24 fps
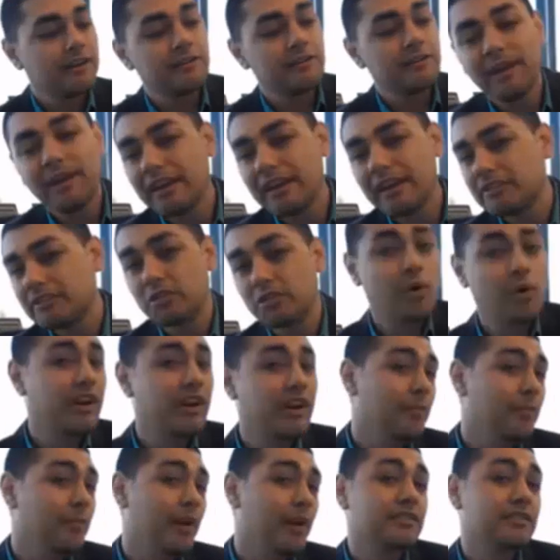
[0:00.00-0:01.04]
Pay
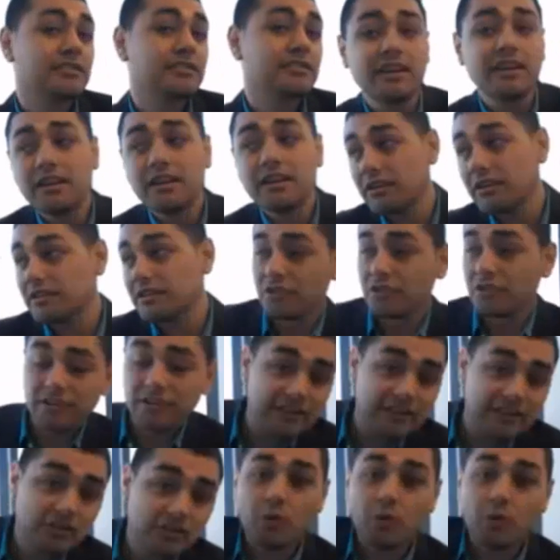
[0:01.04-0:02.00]
20 bucks here and turn that